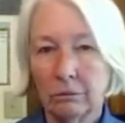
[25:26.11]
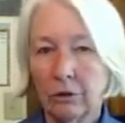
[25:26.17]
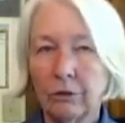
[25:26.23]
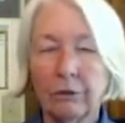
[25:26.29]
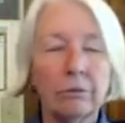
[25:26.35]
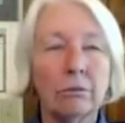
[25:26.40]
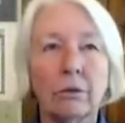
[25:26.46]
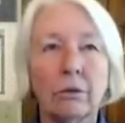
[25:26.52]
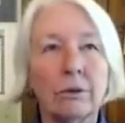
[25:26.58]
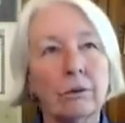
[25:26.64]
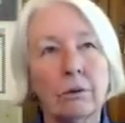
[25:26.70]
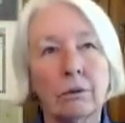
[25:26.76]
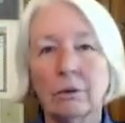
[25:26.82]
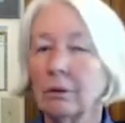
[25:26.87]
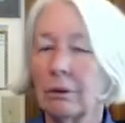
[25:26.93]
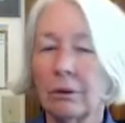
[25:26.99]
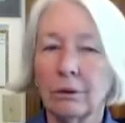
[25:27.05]

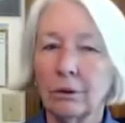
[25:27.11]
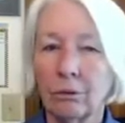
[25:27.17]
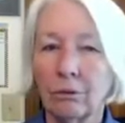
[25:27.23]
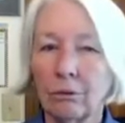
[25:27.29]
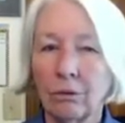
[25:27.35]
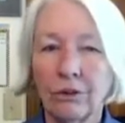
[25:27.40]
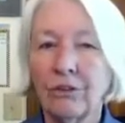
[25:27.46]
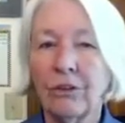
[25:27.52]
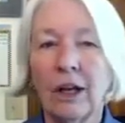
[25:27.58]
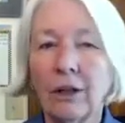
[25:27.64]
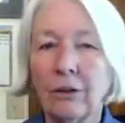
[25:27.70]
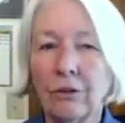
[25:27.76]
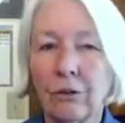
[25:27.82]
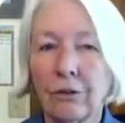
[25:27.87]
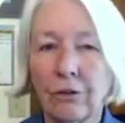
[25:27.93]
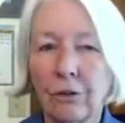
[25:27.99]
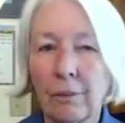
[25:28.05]
What's
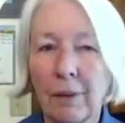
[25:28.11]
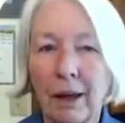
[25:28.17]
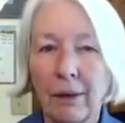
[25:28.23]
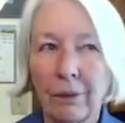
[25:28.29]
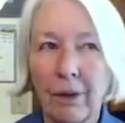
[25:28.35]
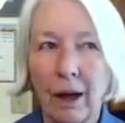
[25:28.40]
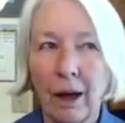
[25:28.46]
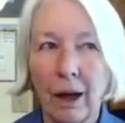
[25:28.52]
dangerous about